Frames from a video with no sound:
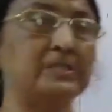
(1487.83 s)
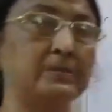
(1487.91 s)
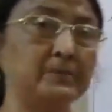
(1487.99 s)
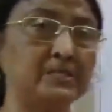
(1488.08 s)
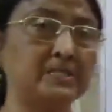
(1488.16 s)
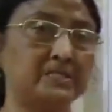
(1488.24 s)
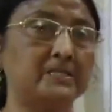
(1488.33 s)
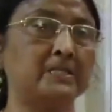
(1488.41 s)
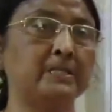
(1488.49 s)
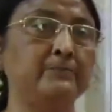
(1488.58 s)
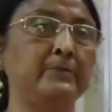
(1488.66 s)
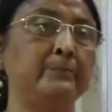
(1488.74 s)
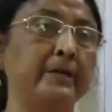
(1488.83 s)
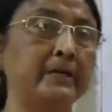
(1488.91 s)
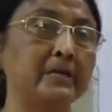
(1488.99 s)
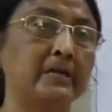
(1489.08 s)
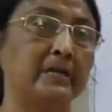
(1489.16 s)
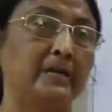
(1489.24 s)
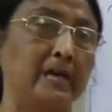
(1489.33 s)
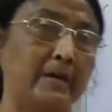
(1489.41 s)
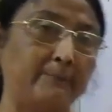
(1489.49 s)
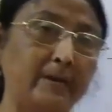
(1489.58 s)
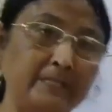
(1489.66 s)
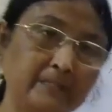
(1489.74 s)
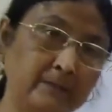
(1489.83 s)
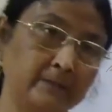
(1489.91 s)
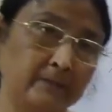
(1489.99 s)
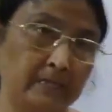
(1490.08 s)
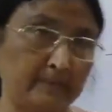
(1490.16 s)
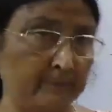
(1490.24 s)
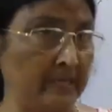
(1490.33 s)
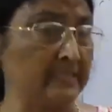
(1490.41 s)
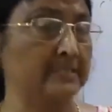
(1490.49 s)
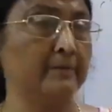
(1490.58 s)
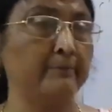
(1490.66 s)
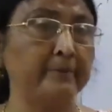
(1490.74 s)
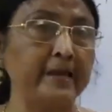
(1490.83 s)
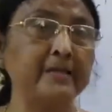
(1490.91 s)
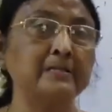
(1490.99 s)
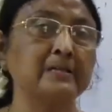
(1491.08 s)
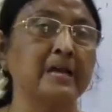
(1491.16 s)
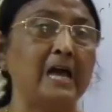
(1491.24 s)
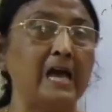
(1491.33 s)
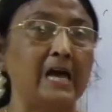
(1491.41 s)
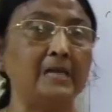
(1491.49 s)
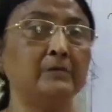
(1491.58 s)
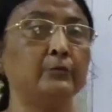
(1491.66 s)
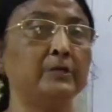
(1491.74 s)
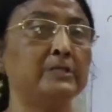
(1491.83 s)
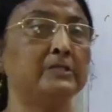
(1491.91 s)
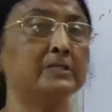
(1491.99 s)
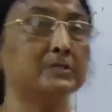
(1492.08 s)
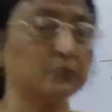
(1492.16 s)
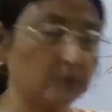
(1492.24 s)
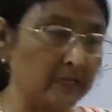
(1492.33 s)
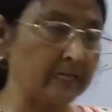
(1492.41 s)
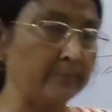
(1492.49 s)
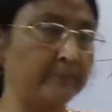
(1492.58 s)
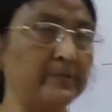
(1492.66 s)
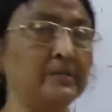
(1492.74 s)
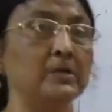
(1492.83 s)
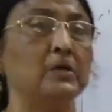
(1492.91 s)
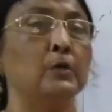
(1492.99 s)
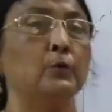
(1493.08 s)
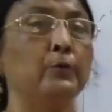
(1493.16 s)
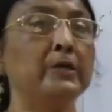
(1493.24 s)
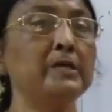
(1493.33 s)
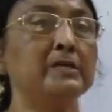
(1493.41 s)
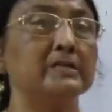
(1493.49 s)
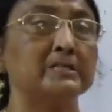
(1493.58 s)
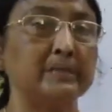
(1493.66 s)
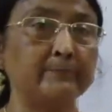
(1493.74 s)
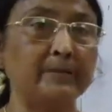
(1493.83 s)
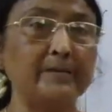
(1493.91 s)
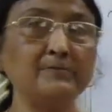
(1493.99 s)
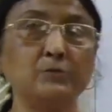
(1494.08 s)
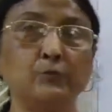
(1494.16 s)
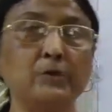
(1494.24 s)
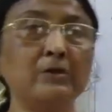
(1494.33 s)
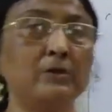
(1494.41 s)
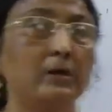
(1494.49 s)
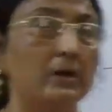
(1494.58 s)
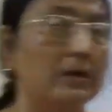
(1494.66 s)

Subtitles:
driver just gives the brake, applies the brake, and we just, what happened? Sometimes we